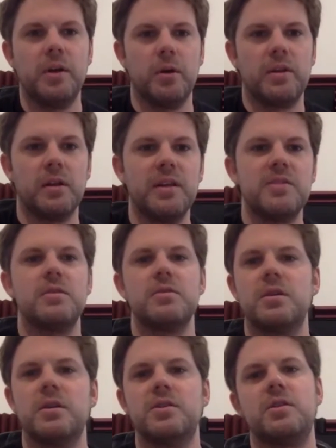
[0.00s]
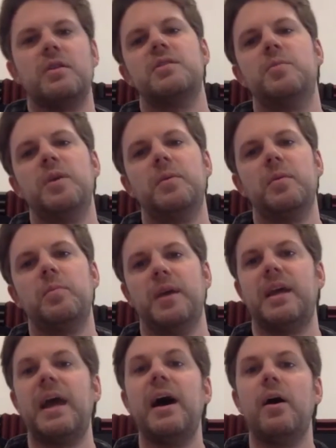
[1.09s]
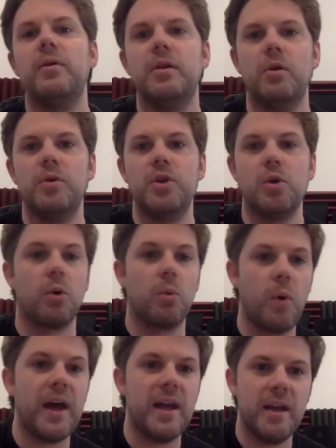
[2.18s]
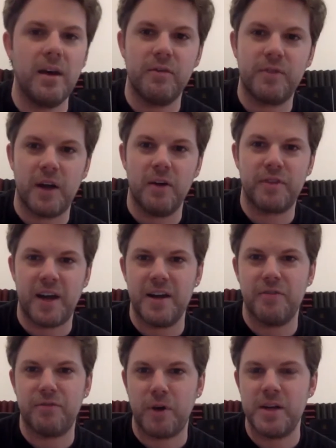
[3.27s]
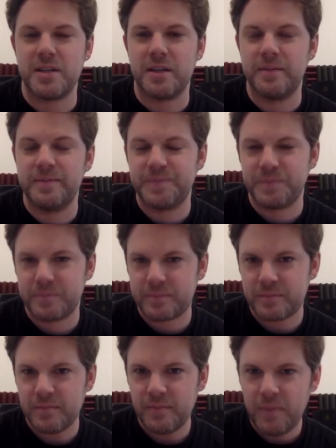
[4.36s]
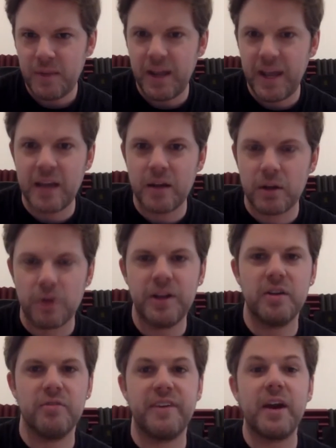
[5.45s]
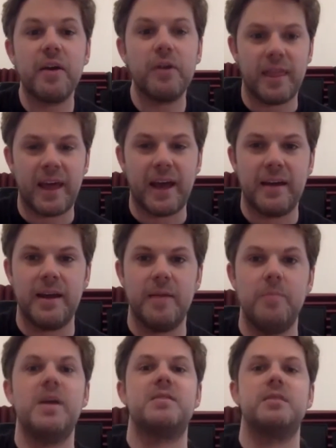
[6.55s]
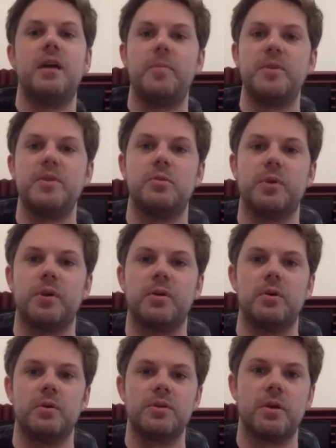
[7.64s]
Like the listener's going to start to be able to pick out, your way of kind of phrasing. And learning to vary that and mix it up is super cool.